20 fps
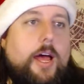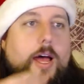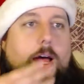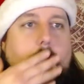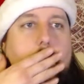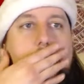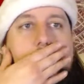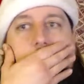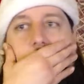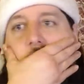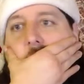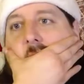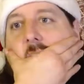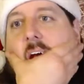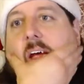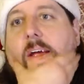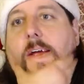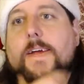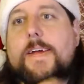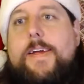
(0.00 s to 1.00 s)
uh,
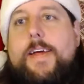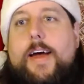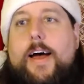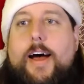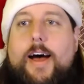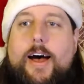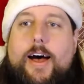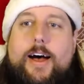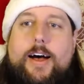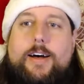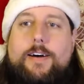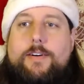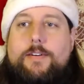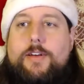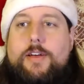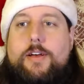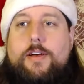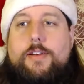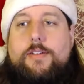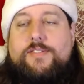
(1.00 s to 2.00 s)

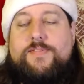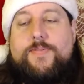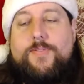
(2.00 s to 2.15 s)
as